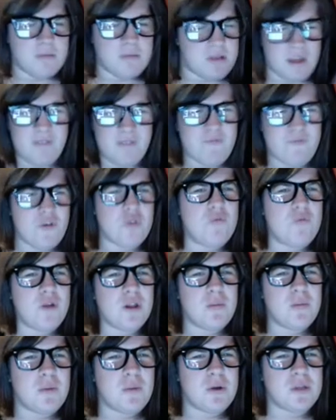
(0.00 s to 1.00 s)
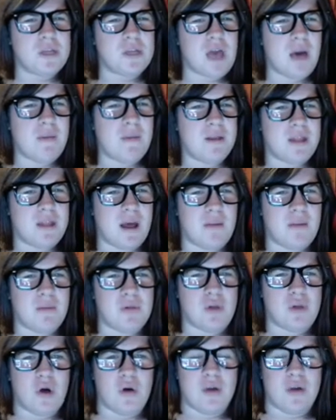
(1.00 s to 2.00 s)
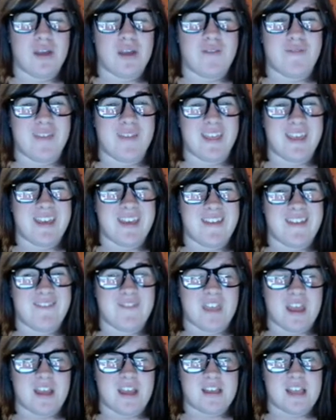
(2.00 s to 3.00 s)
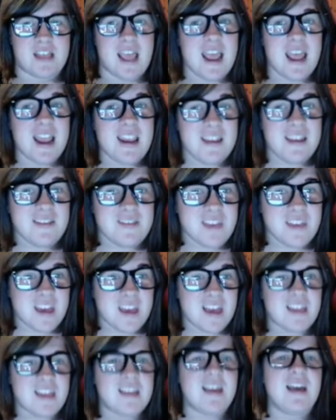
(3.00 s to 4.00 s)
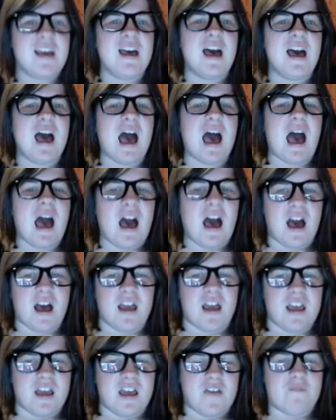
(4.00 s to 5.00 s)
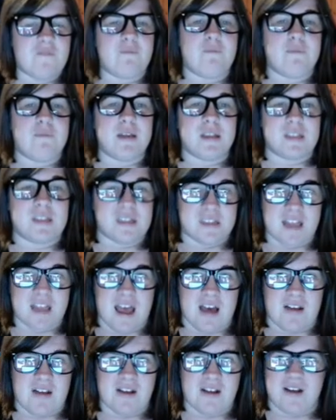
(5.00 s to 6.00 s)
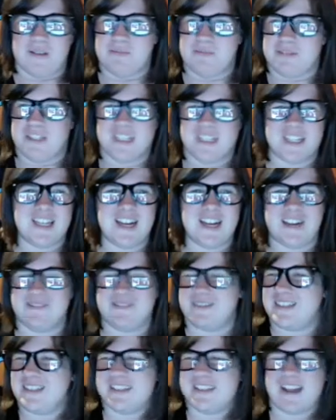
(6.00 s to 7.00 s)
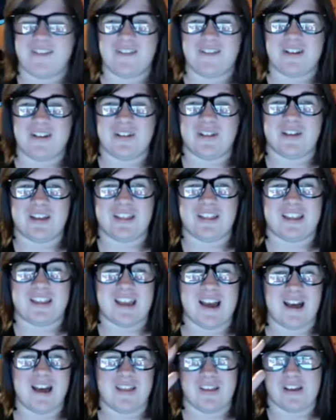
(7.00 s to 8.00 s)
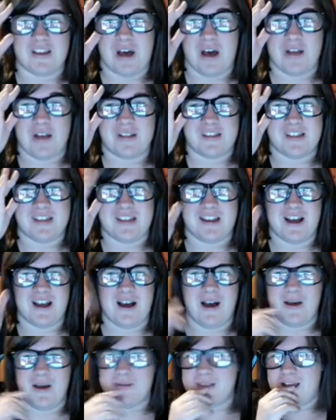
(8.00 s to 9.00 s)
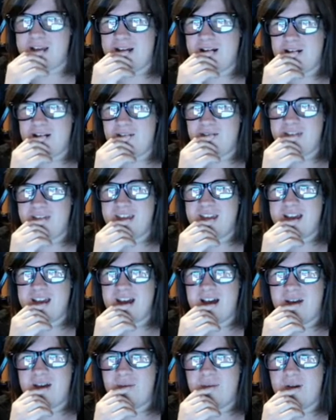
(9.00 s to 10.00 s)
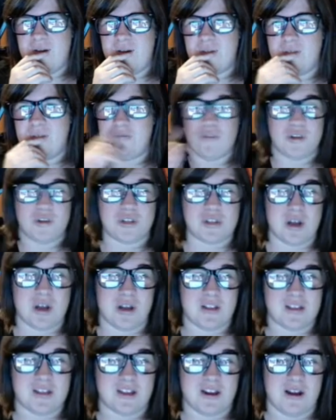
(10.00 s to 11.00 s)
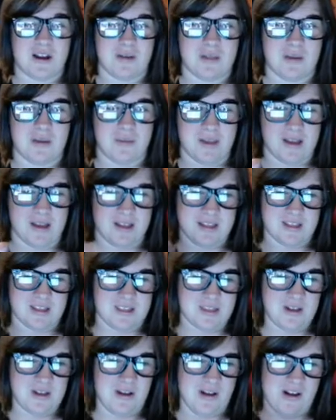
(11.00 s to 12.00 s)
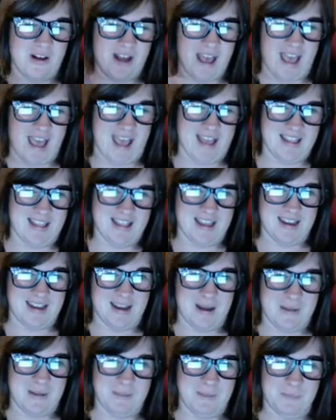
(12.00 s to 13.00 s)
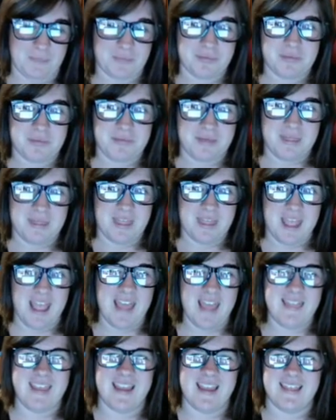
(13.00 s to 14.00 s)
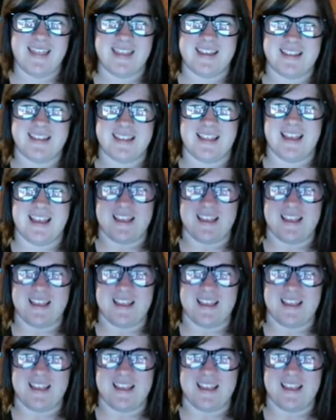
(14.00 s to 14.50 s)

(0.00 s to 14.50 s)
Feel free to post a comment down below if there's anything I have missed out. I'm just having a look at the concept art of the first concept art that we got to saw, and then this